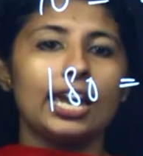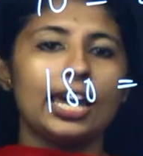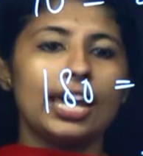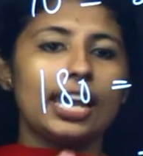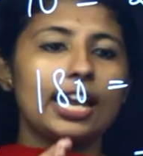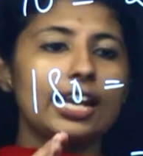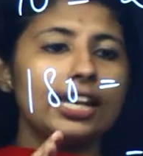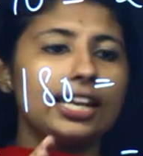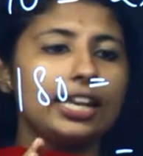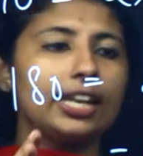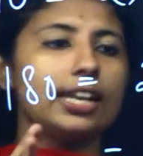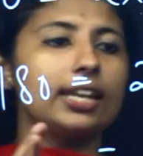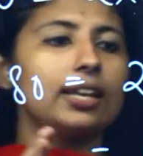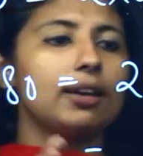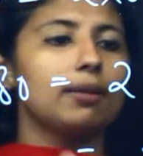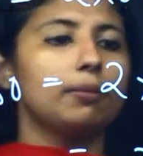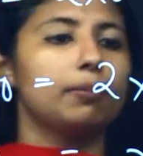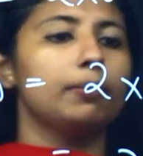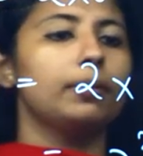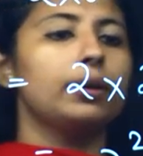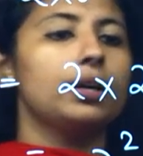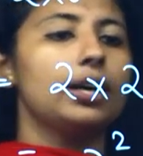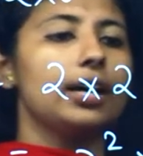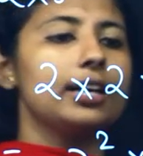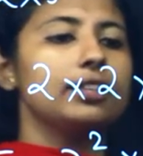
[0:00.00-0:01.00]
any
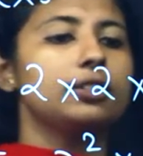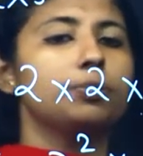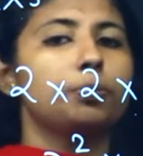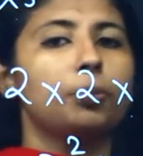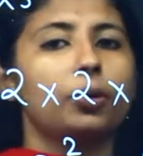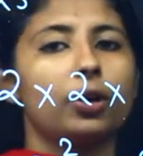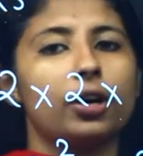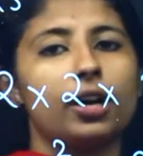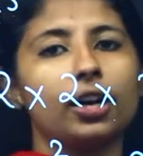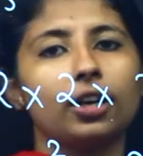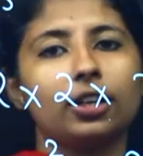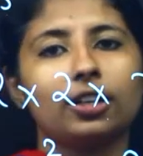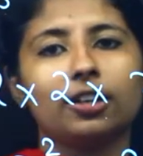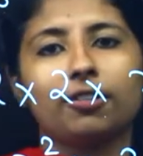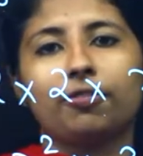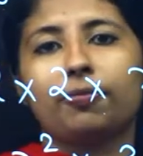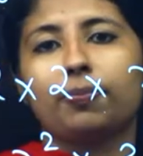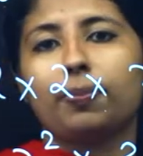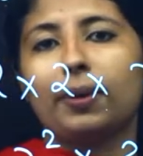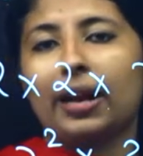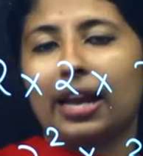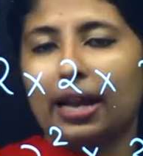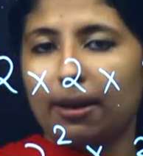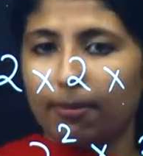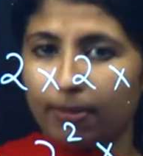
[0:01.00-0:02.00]
number as product of
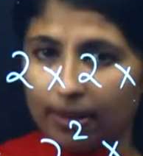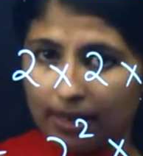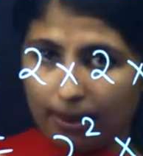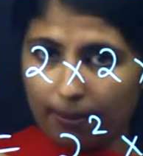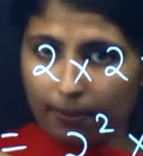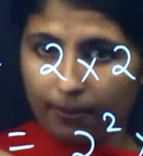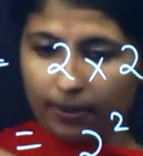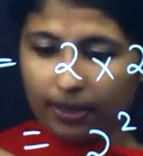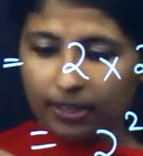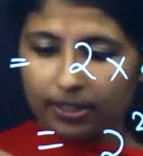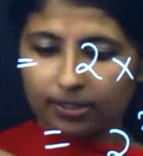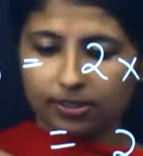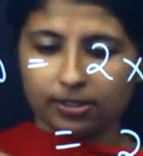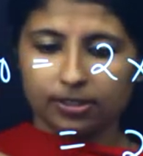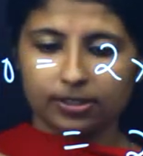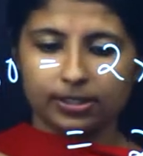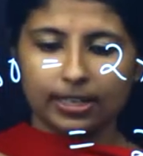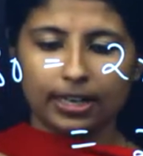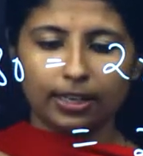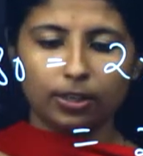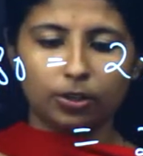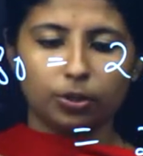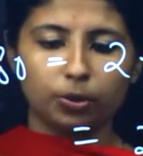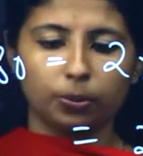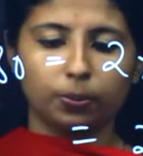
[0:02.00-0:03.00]
prime number is
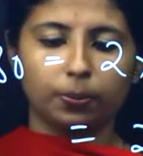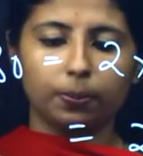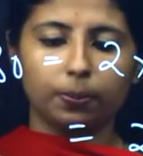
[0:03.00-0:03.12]
said